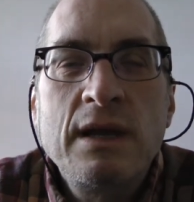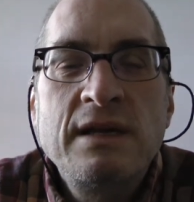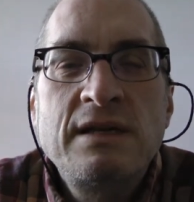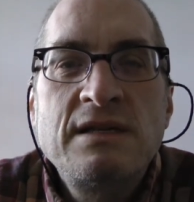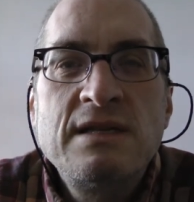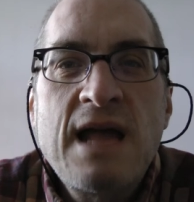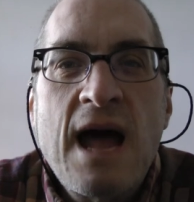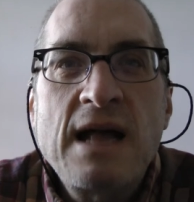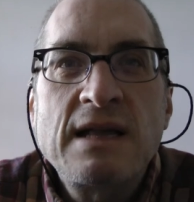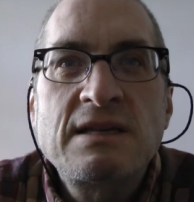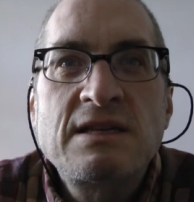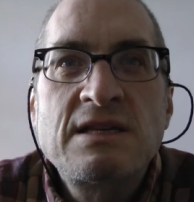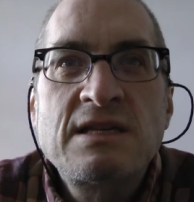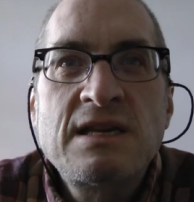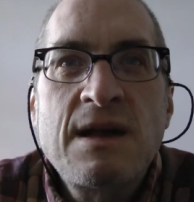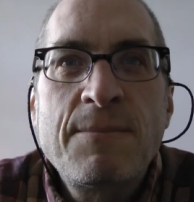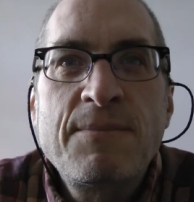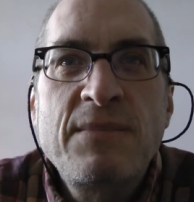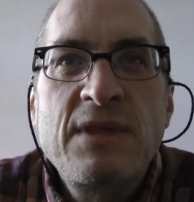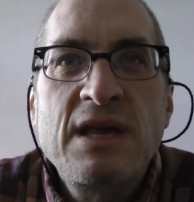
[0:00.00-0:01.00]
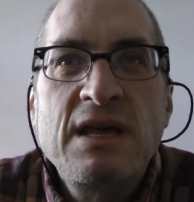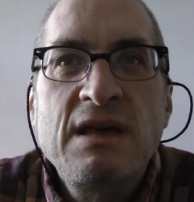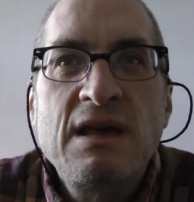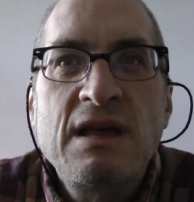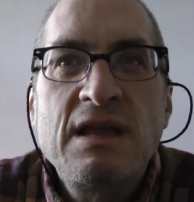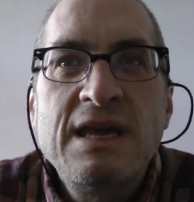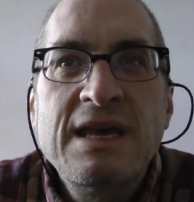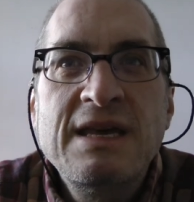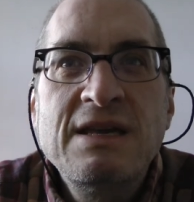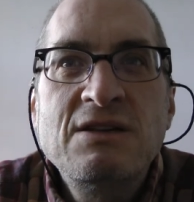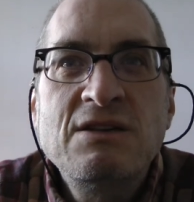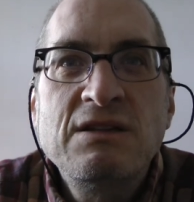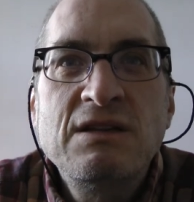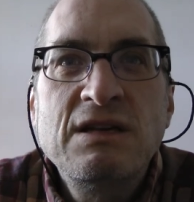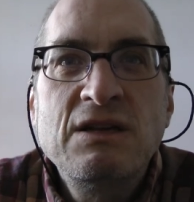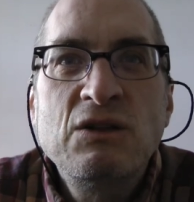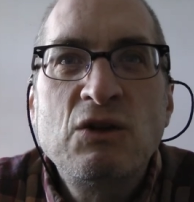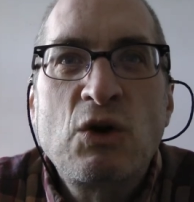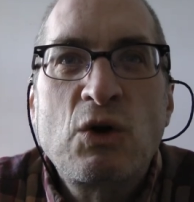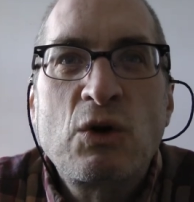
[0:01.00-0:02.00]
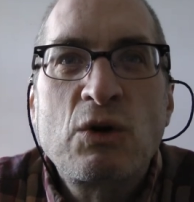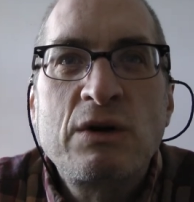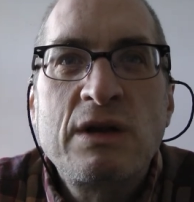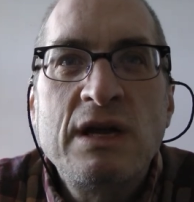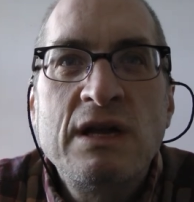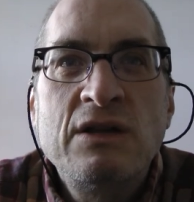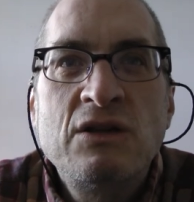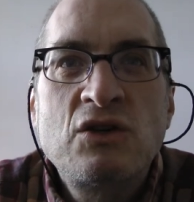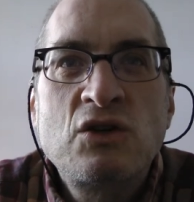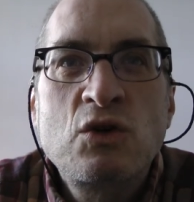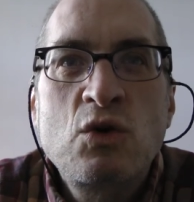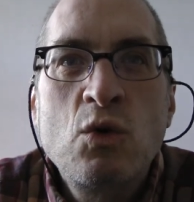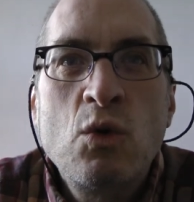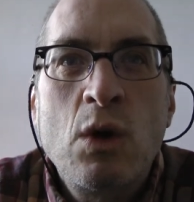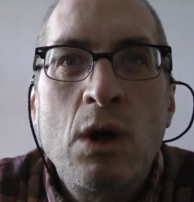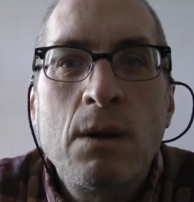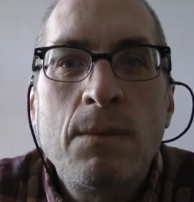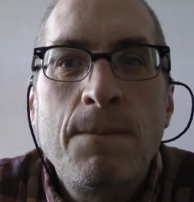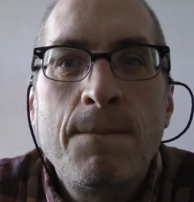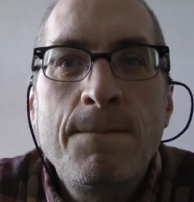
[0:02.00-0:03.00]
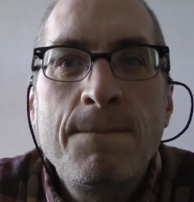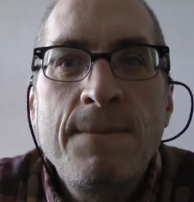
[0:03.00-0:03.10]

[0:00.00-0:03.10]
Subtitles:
It's not something easily learned in school.